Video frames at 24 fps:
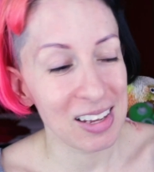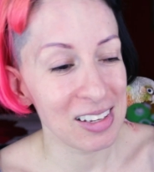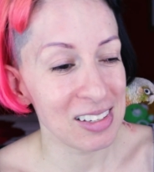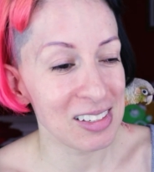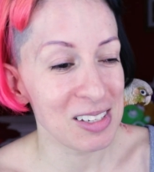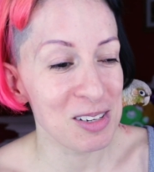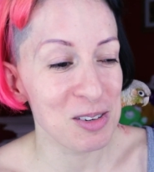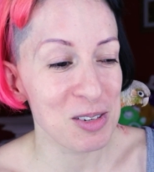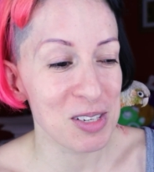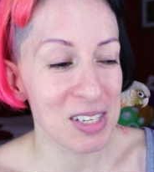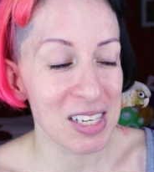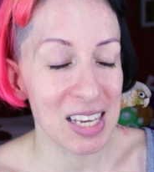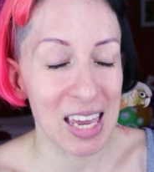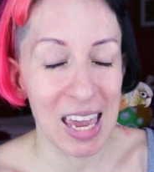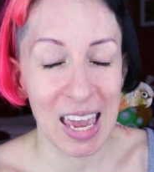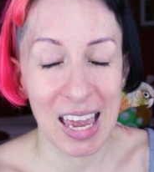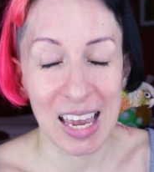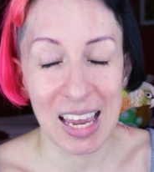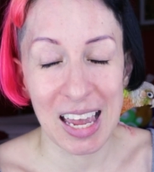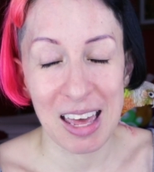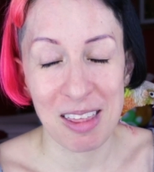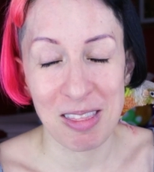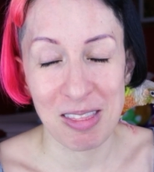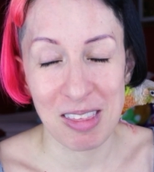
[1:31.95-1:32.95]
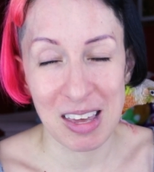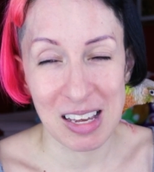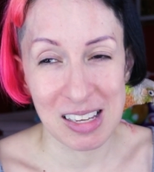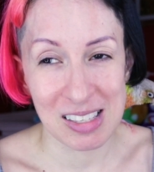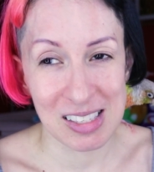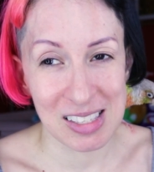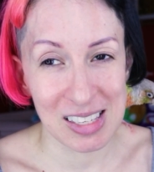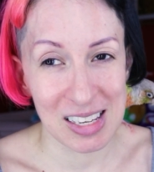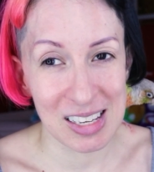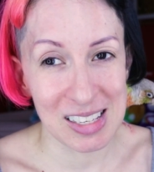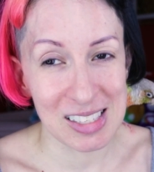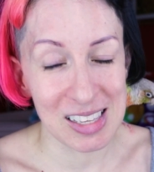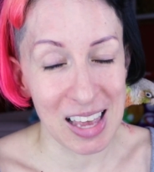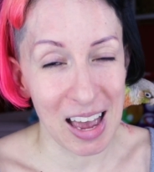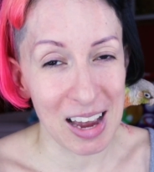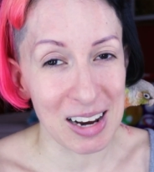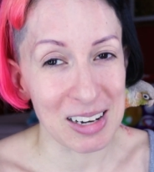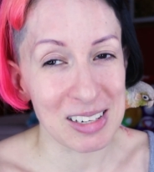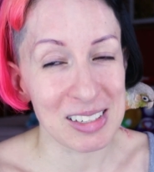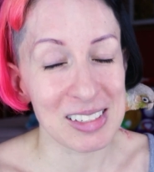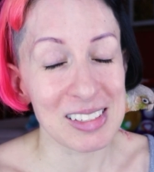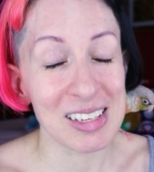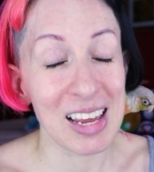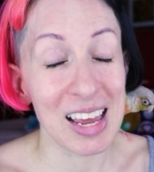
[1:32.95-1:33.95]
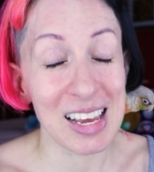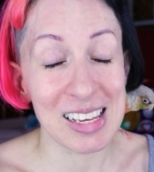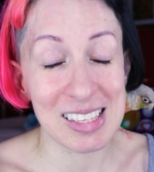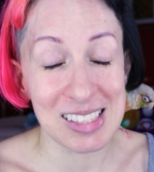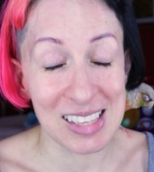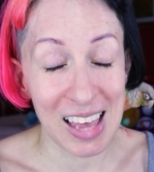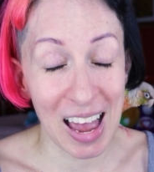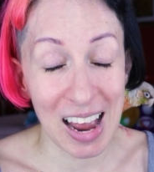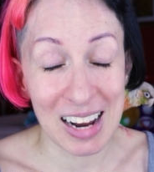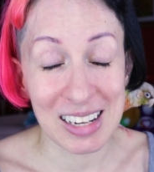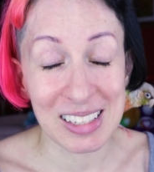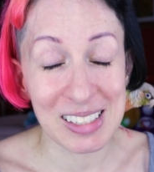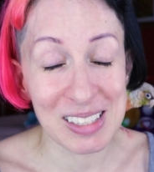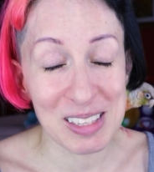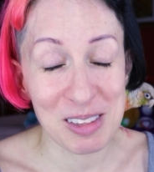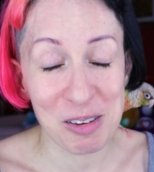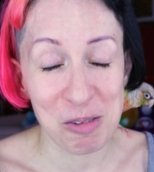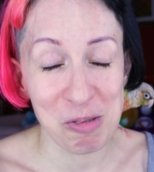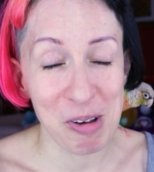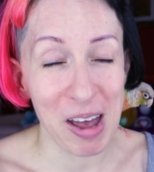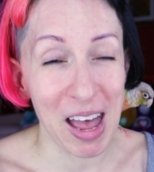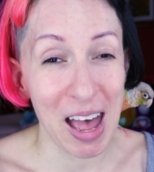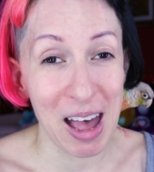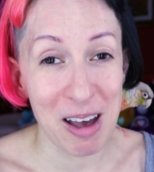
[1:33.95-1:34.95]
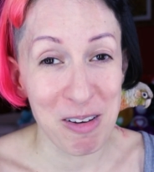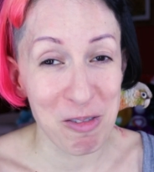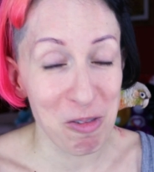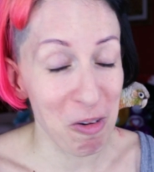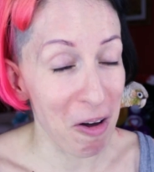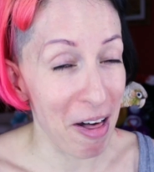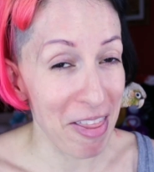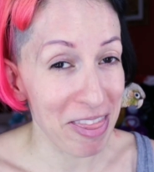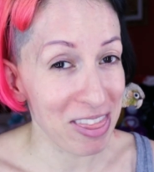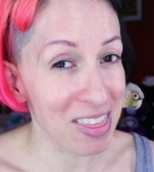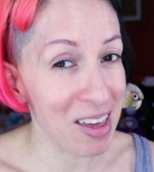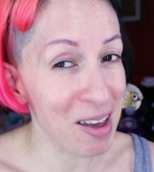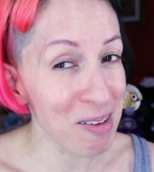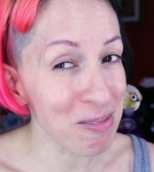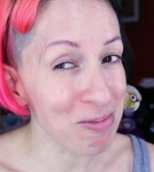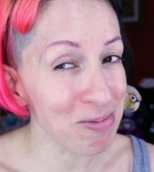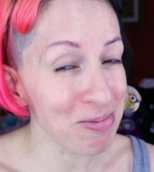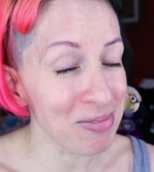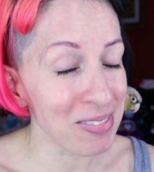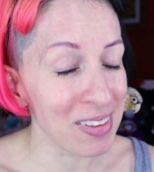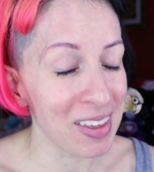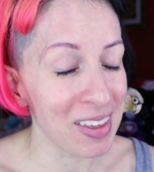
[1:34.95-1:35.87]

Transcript: usually can't get things the exact exactly the way I want them.